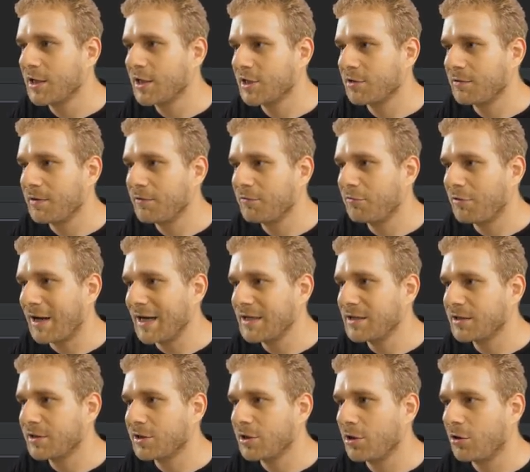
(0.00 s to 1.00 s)
So we
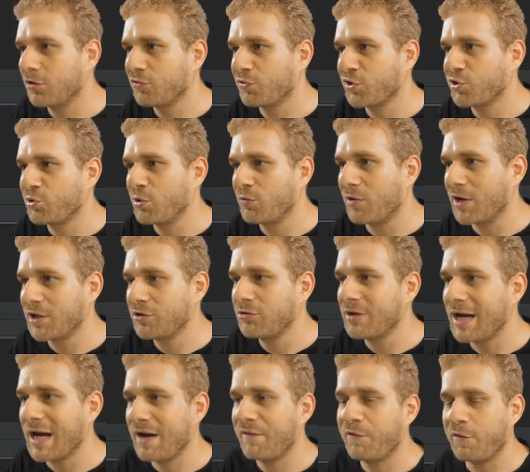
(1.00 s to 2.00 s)
write the code which we want
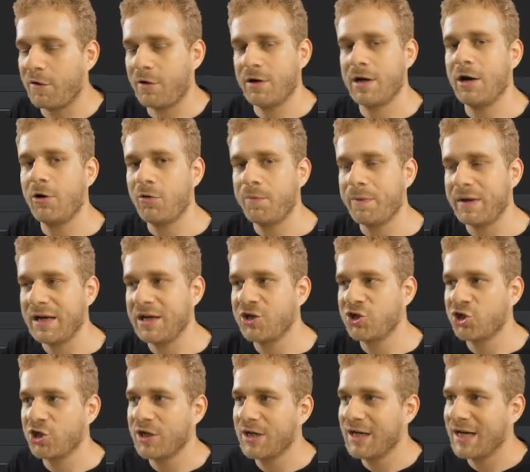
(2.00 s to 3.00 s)
to have on our
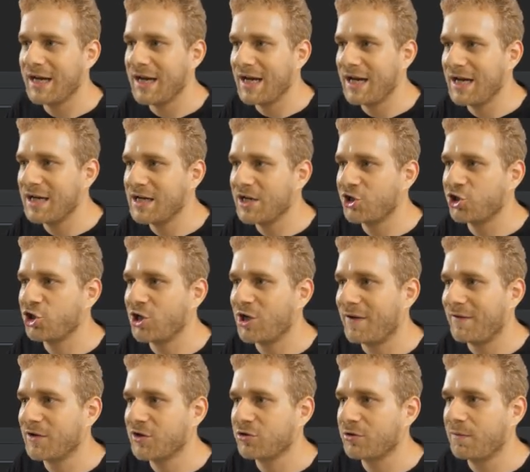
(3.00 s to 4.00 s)
page in a
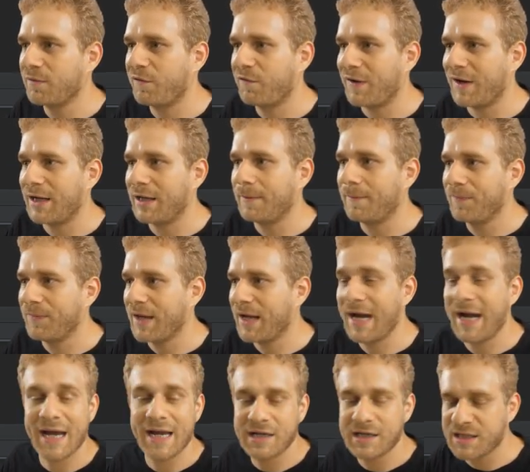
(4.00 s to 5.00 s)
JavaScript file.
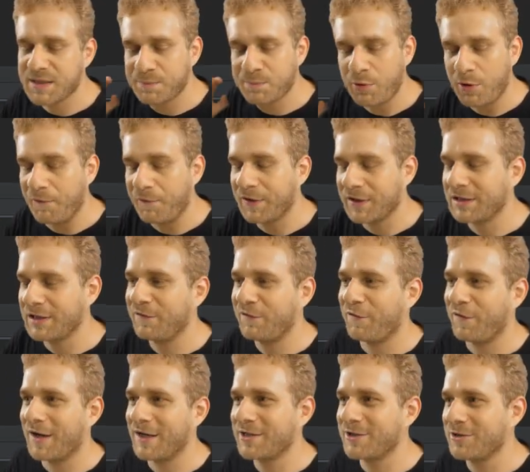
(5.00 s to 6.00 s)
And it's perfectly
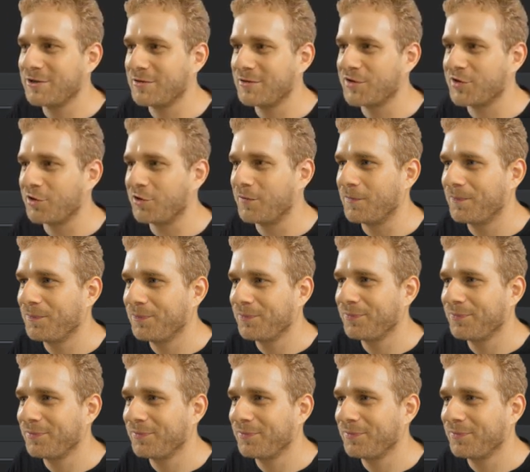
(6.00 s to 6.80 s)
fine to do so.